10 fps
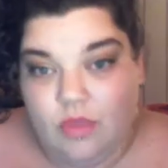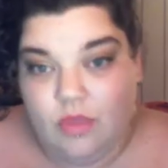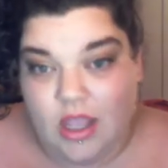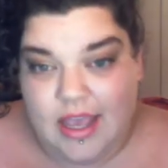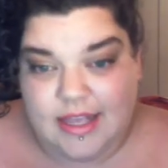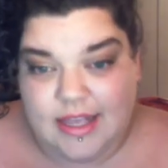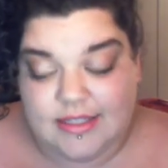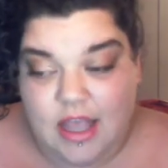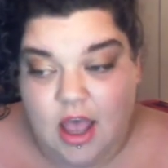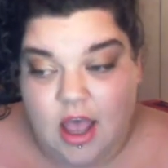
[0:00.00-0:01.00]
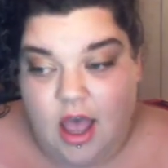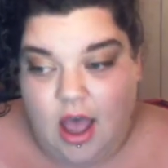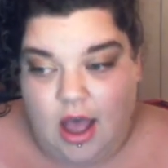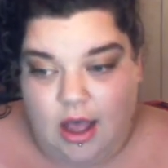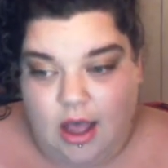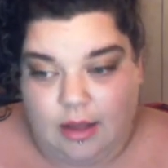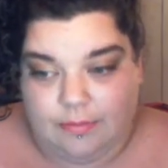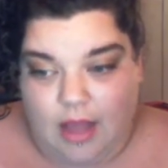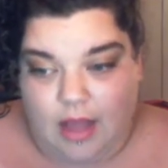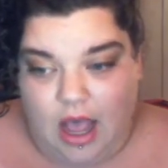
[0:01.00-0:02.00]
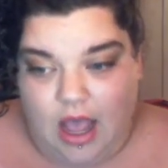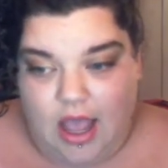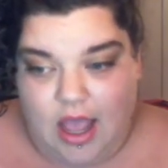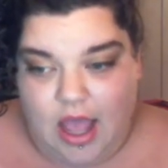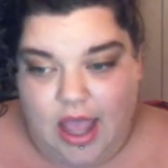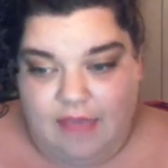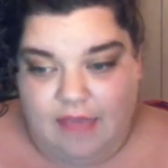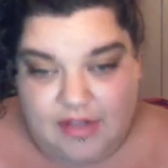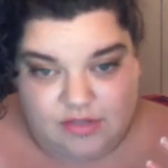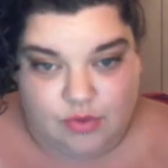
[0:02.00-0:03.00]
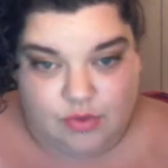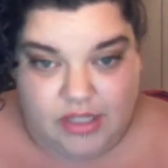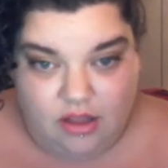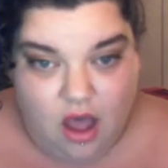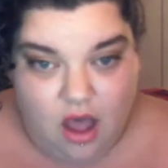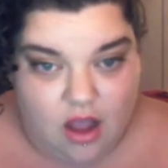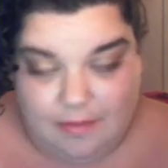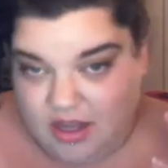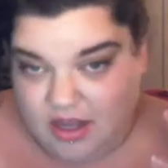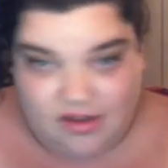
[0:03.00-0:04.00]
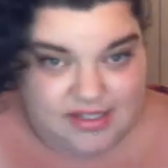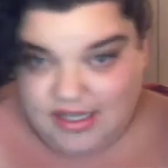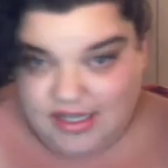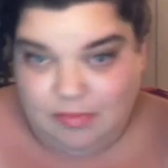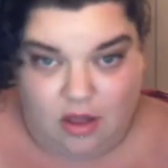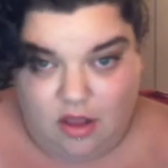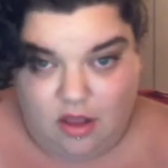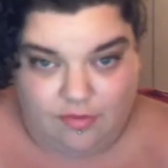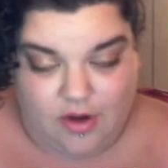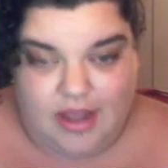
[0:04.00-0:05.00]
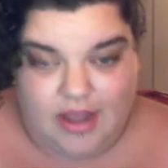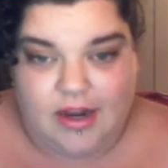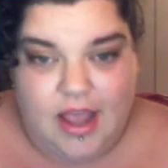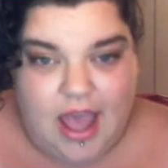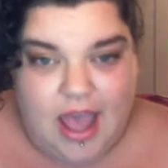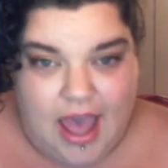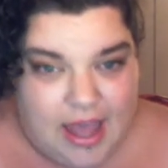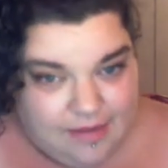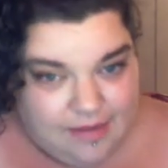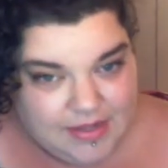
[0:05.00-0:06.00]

is um, if it's really long, I'm going to sleep all over it and if it's